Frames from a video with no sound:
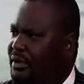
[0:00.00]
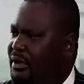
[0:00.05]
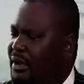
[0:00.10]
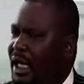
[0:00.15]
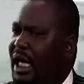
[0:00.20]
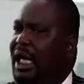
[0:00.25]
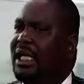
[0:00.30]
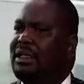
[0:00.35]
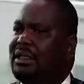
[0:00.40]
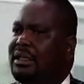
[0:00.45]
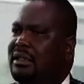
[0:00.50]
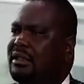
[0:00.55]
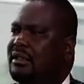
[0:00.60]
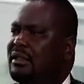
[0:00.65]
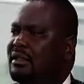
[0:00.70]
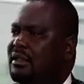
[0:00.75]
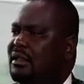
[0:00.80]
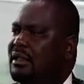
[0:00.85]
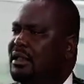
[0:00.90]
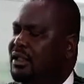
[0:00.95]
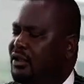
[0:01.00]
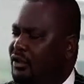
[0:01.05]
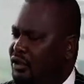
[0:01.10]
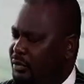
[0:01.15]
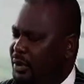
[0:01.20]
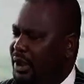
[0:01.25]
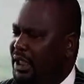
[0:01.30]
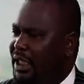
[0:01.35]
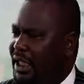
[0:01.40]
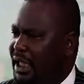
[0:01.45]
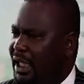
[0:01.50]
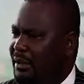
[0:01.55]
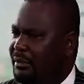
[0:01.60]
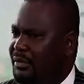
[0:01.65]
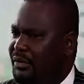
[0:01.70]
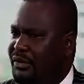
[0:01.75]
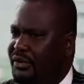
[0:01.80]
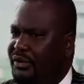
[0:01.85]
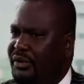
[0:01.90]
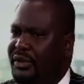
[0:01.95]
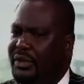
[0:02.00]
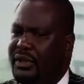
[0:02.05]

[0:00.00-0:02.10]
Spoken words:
and economic crimes.